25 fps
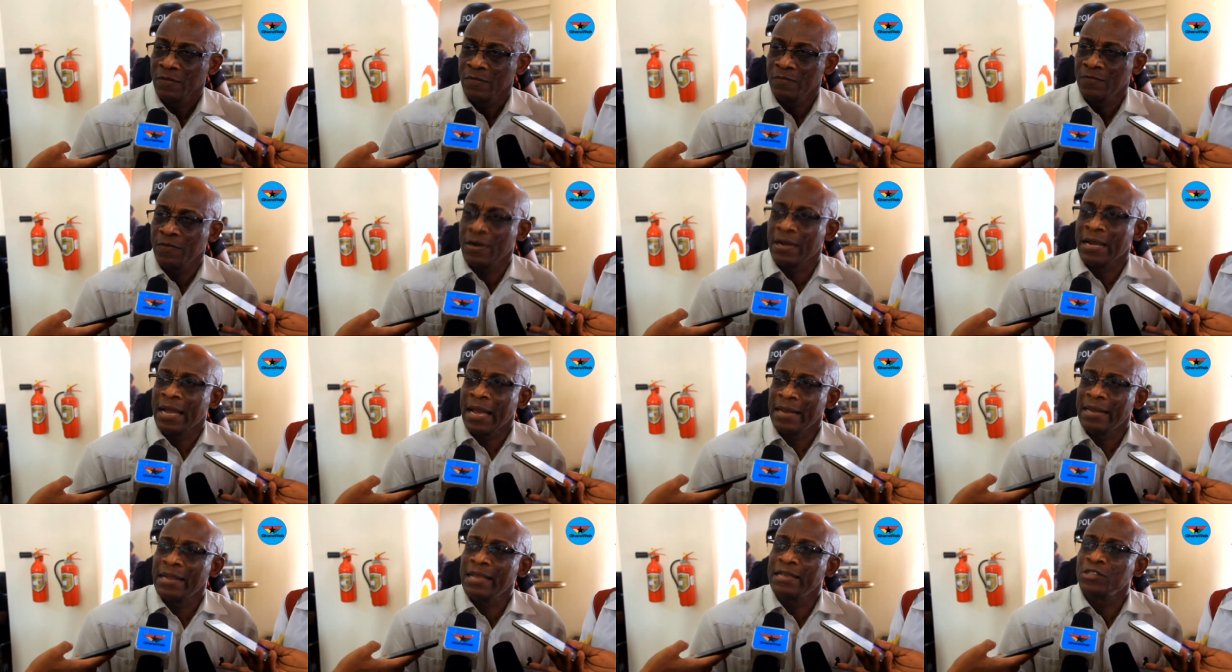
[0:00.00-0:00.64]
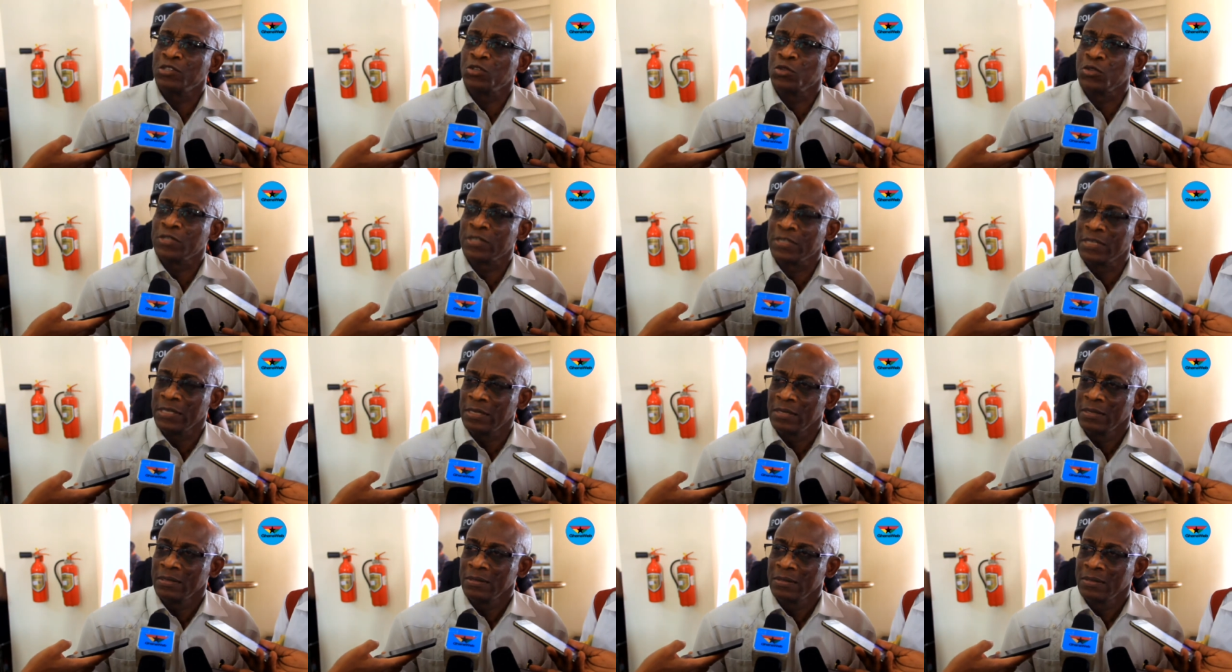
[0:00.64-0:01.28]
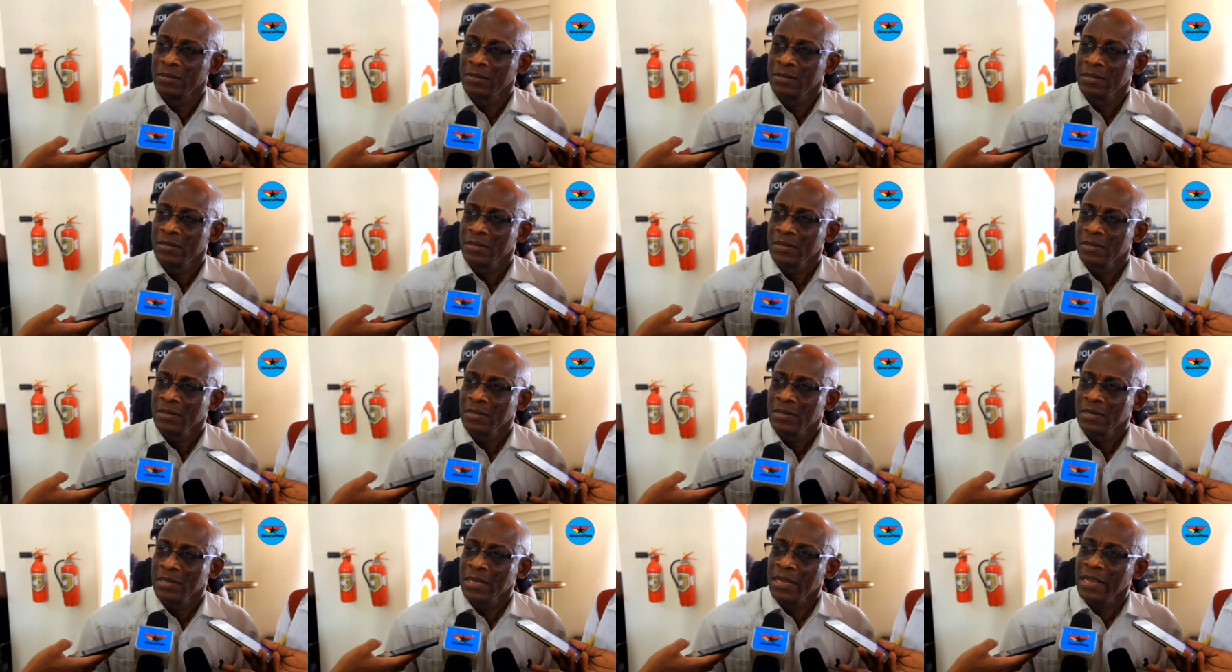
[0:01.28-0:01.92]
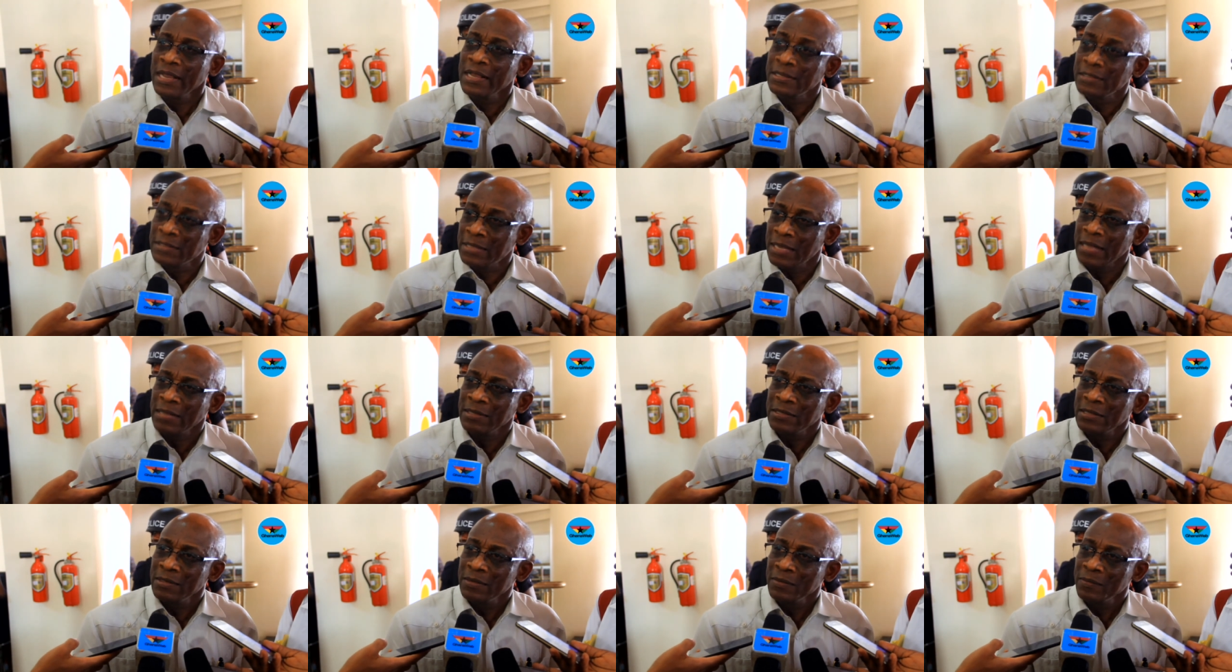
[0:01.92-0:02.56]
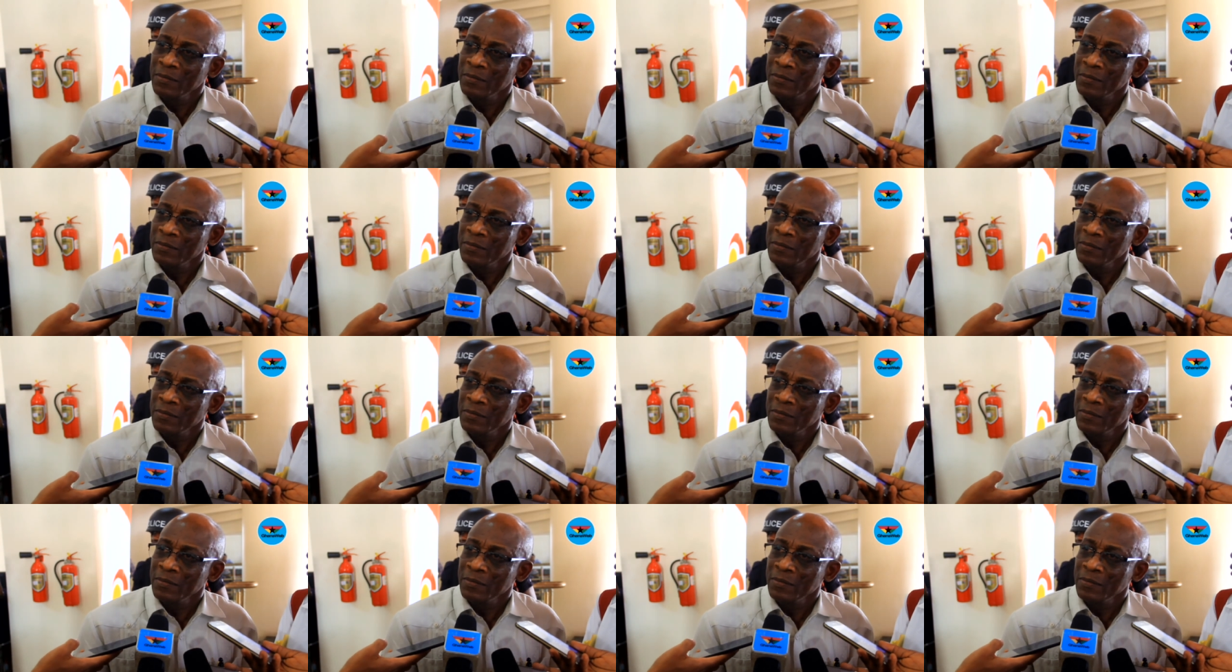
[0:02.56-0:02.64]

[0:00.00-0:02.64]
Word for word: for Ghanaians to see is that